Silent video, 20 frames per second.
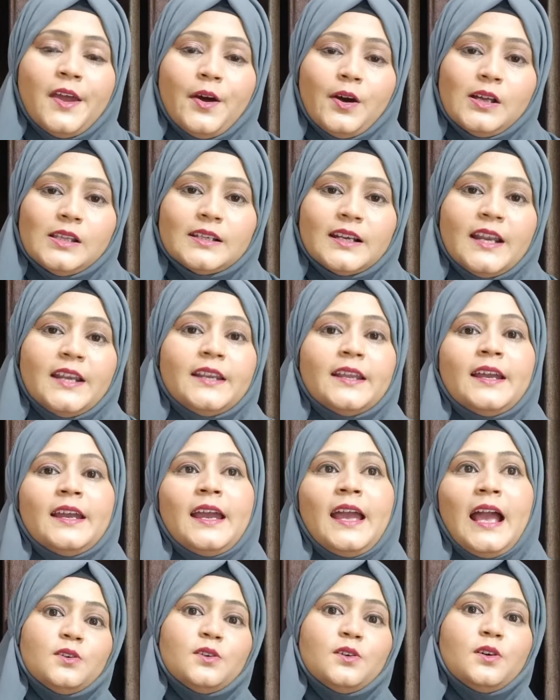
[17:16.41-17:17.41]
All right.
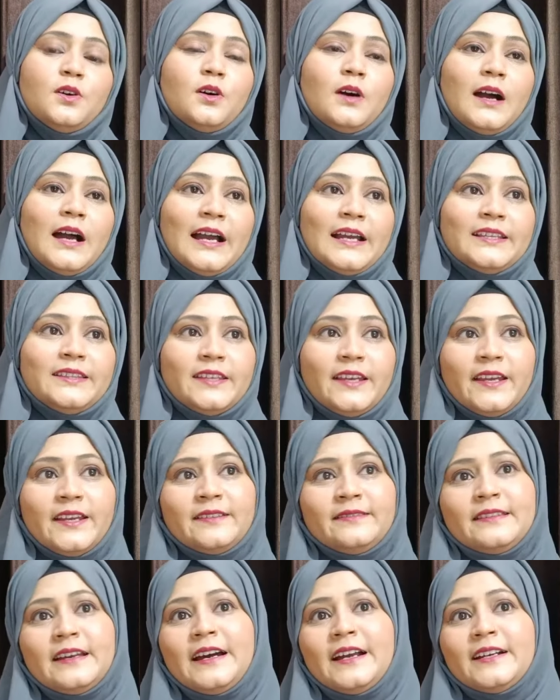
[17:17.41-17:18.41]
So I
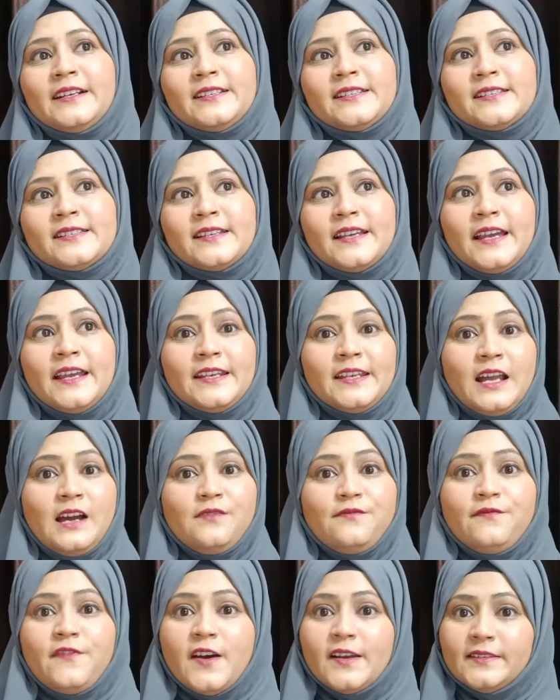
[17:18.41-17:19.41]
think that's
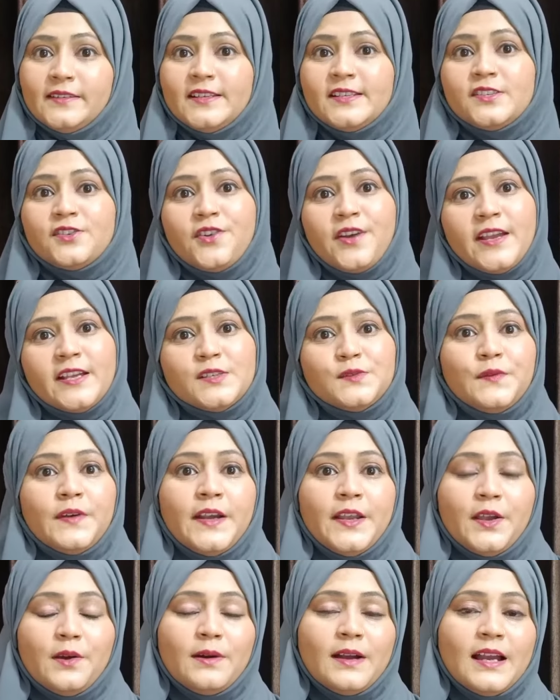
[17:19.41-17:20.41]
enough for this today's
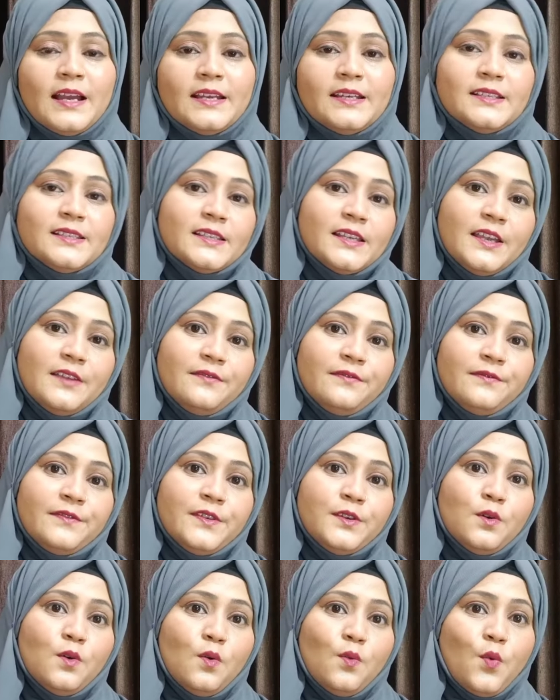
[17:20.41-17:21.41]
video, guys. If
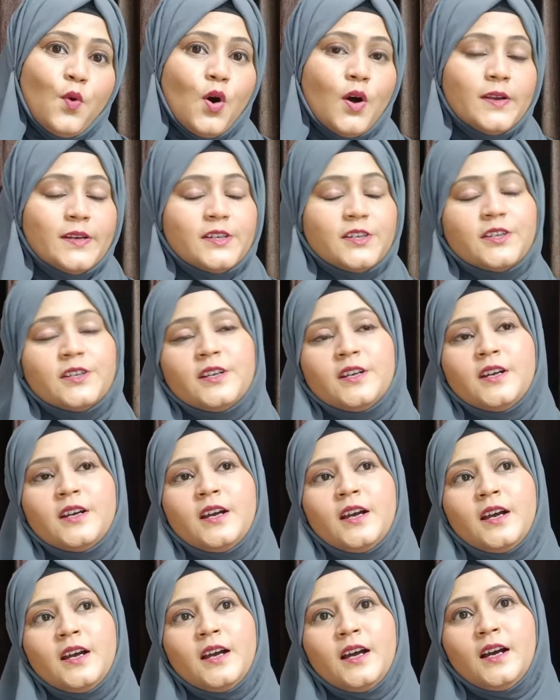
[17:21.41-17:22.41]
you want
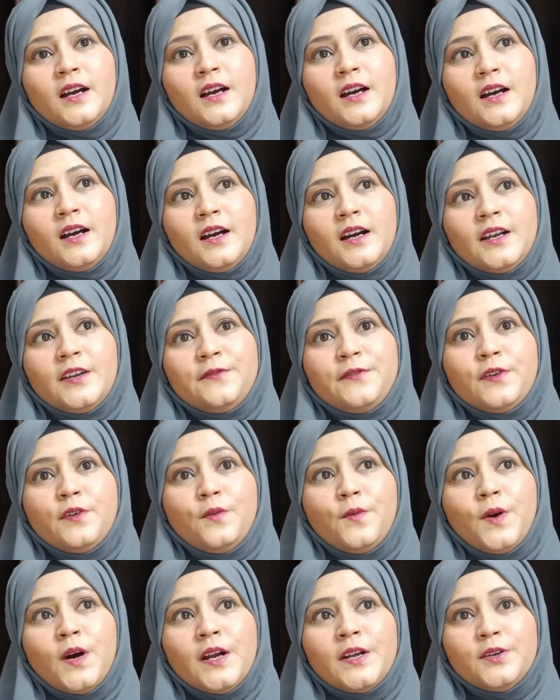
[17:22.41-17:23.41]

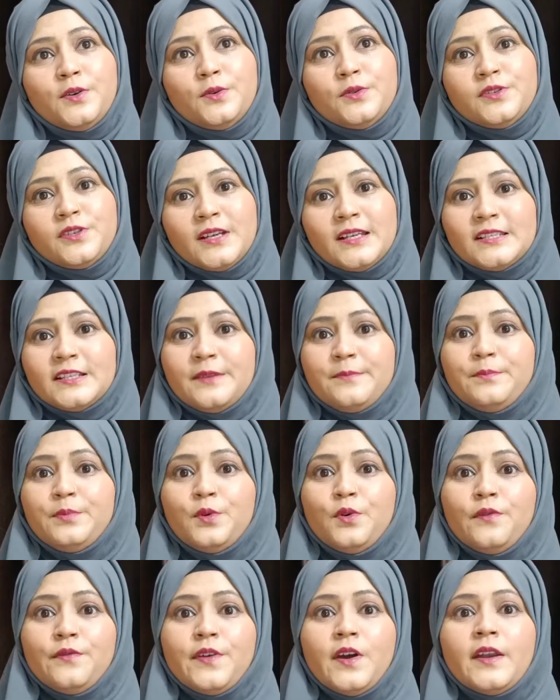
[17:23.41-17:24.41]
to just
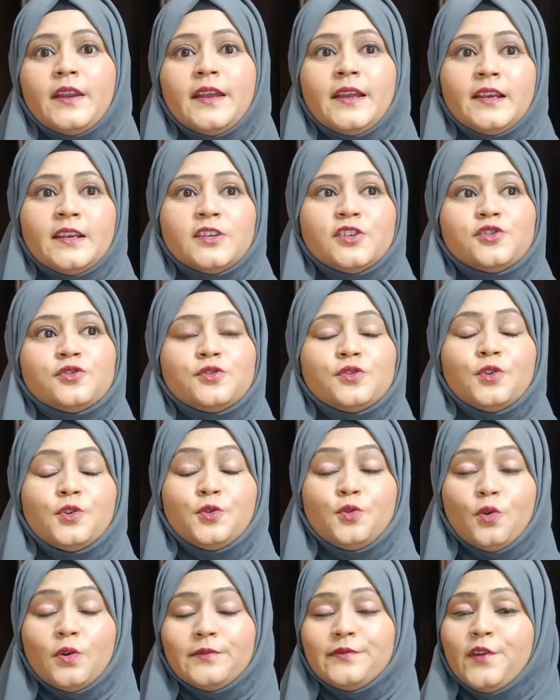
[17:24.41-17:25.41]
improve your English, so
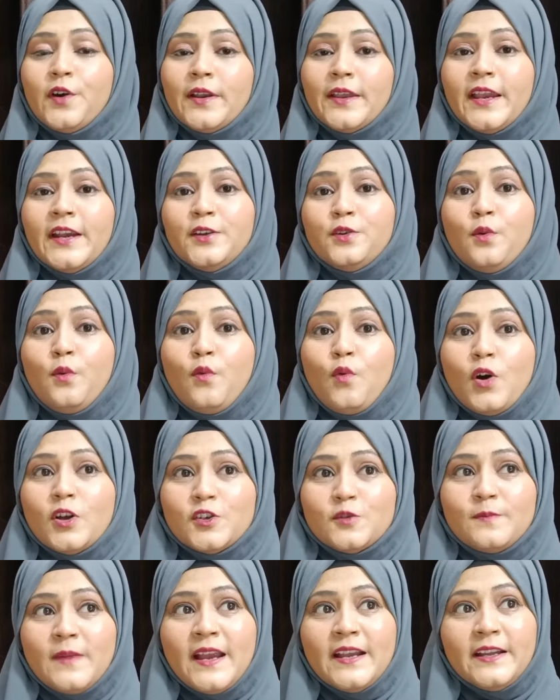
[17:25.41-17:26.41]
don't forget to
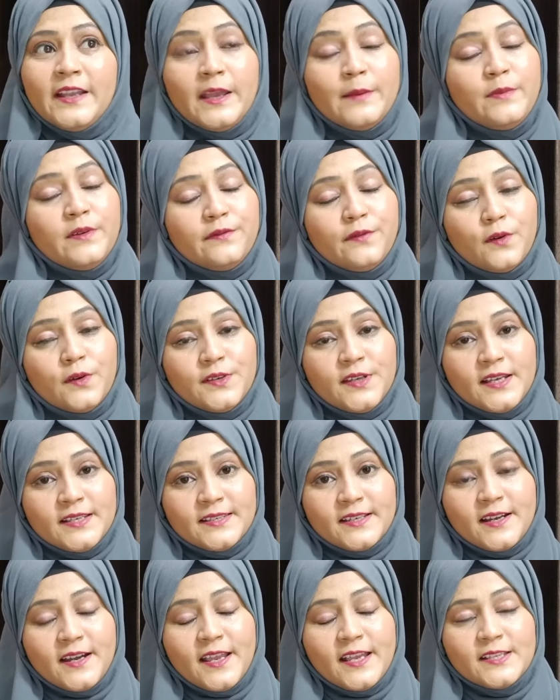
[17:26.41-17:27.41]
watch my day before
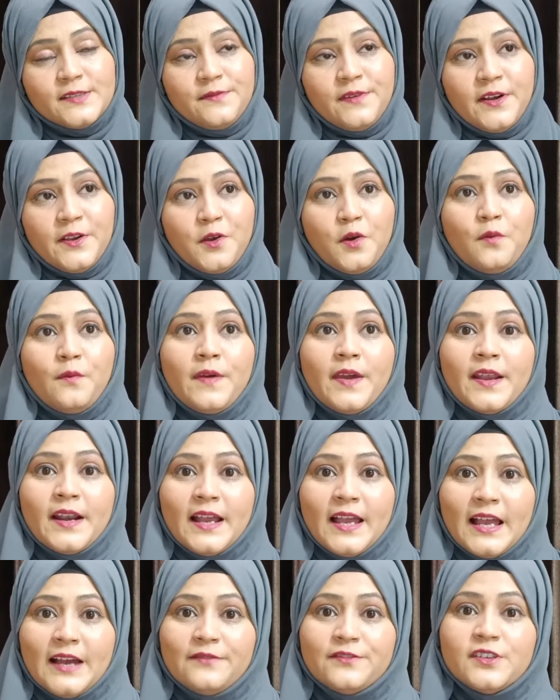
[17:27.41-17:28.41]
yesterday's video where
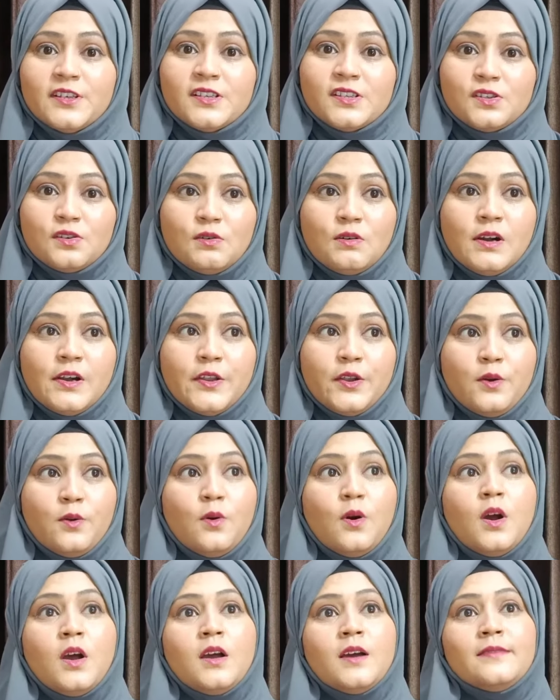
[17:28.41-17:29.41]
I have just told
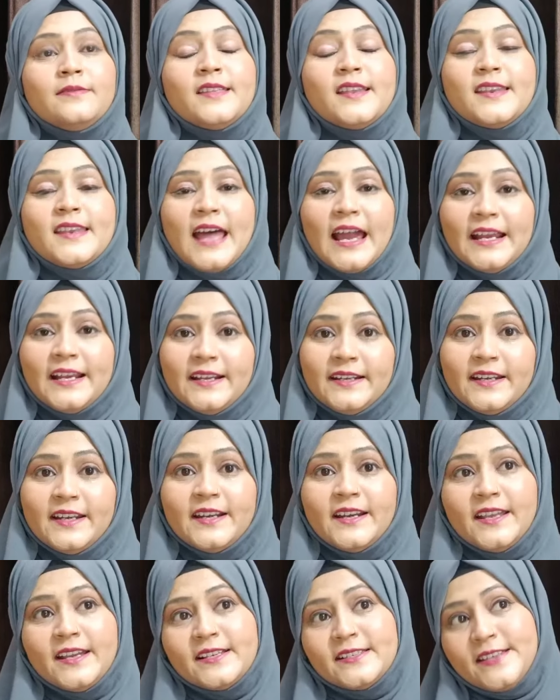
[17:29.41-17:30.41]
you the
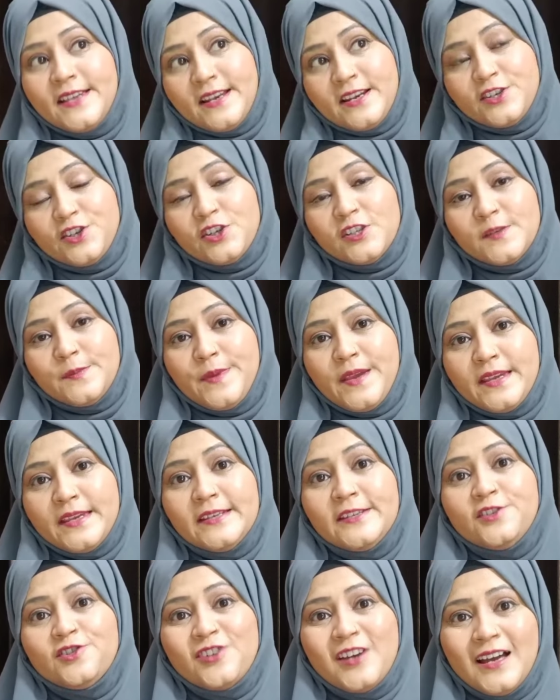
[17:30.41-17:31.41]
90 days English
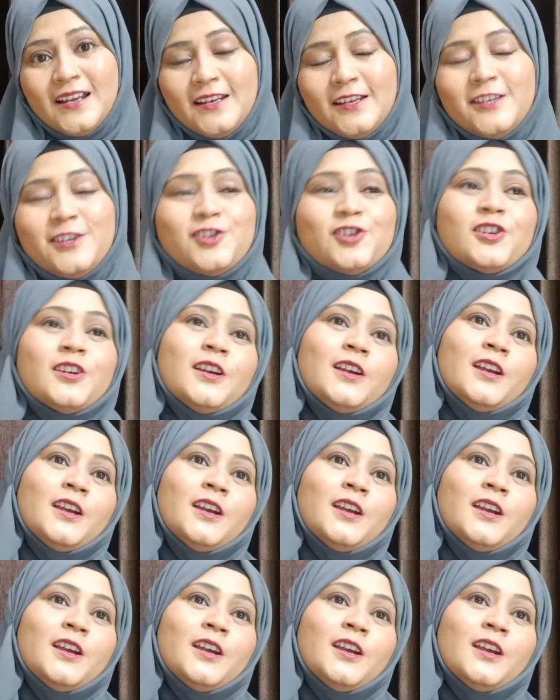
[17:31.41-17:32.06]
speaking challenge